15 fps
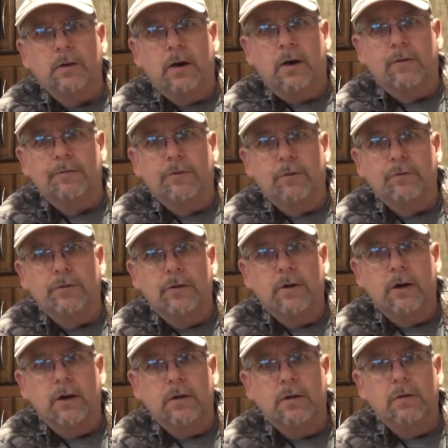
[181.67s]
off. Those are
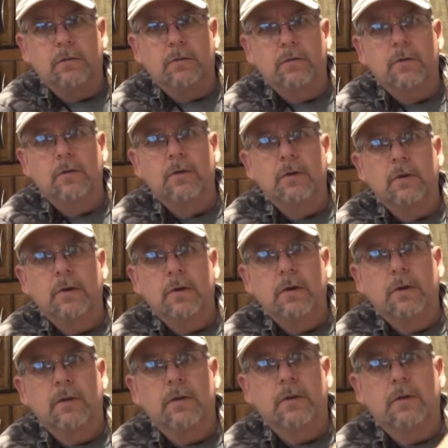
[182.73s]
not used.
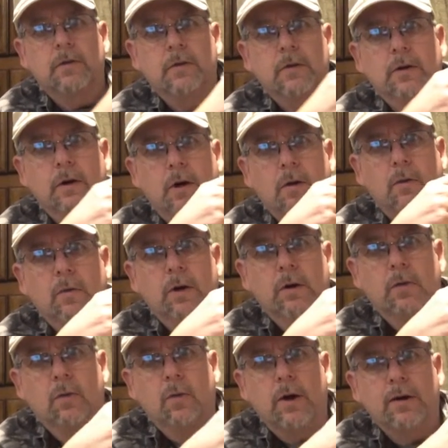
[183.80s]
These here are where
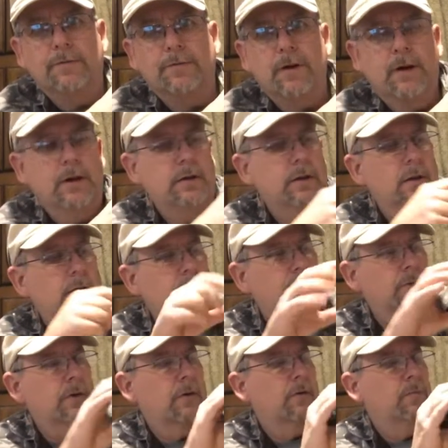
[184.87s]
the Wi-Fi antennas
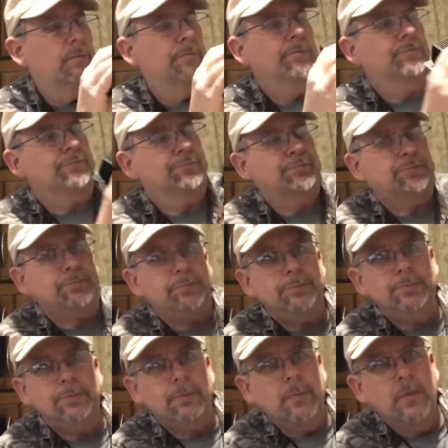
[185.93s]
go.
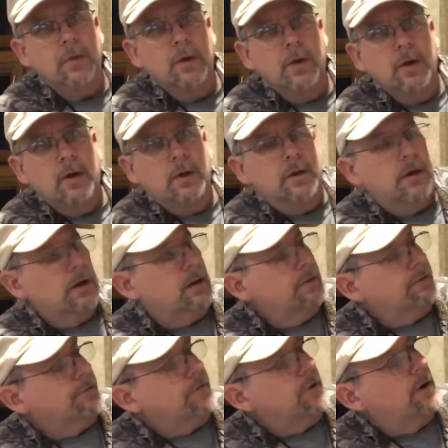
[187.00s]
And then on the
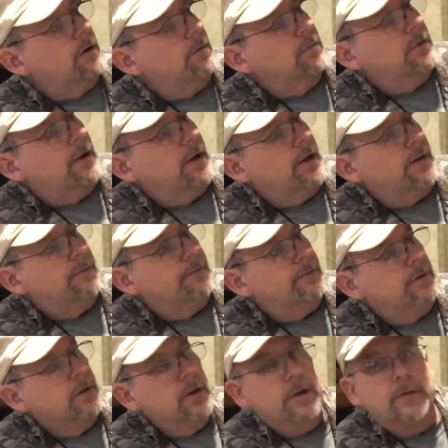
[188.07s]
front we have,
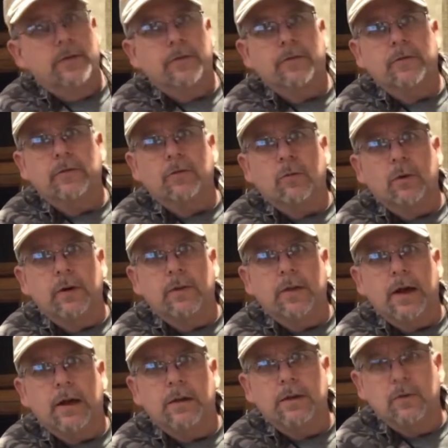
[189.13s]
this is where
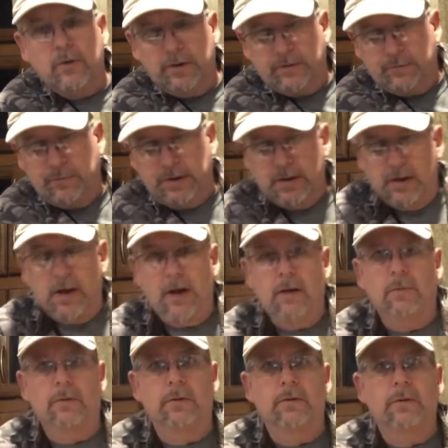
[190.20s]
that USB
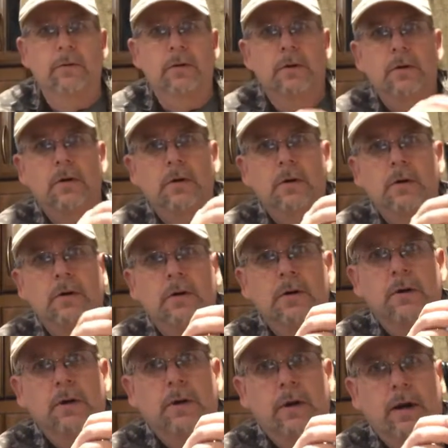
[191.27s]
cable
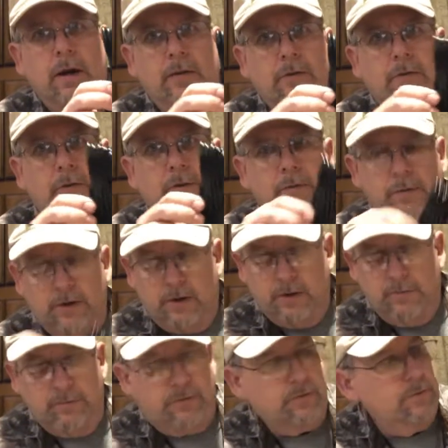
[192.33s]
connects to, that
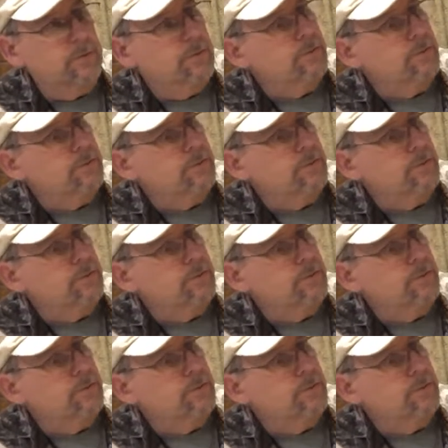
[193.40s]
comes from the